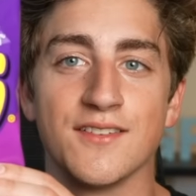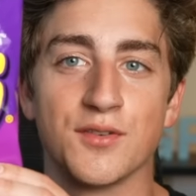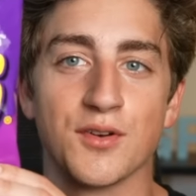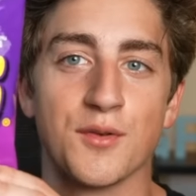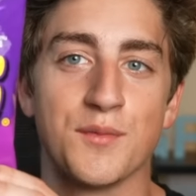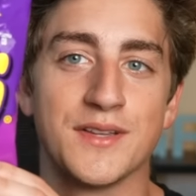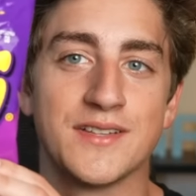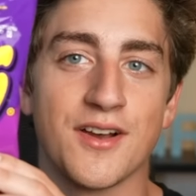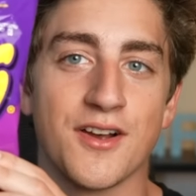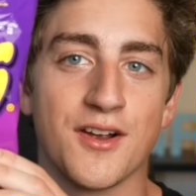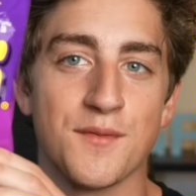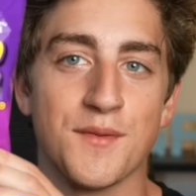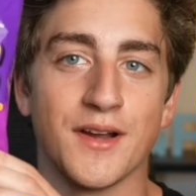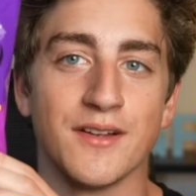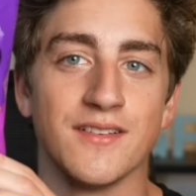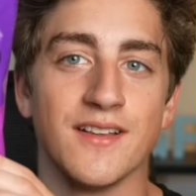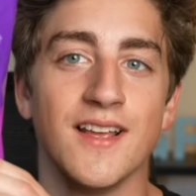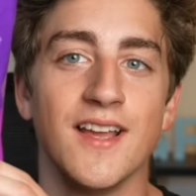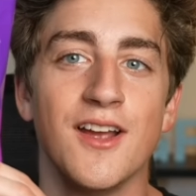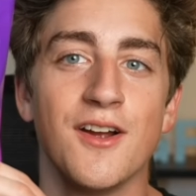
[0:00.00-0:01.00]
We're going to be talking
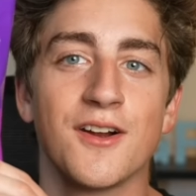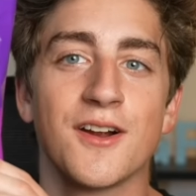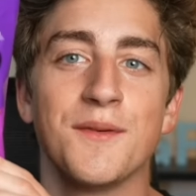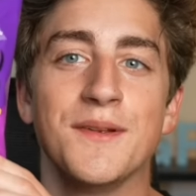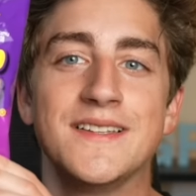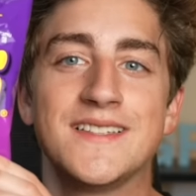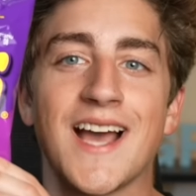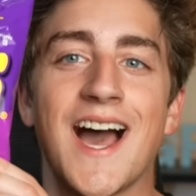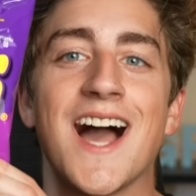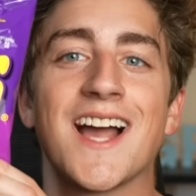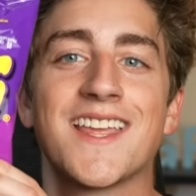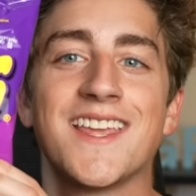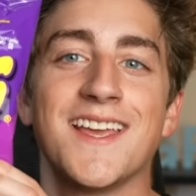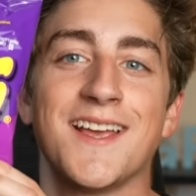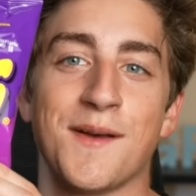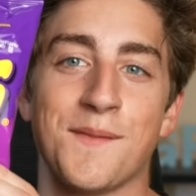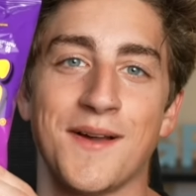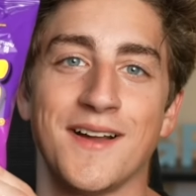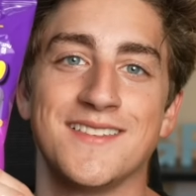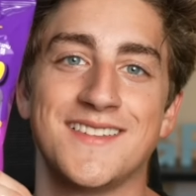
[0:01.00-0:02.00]

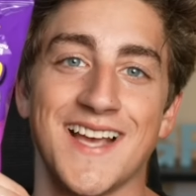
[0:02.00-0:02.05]
about,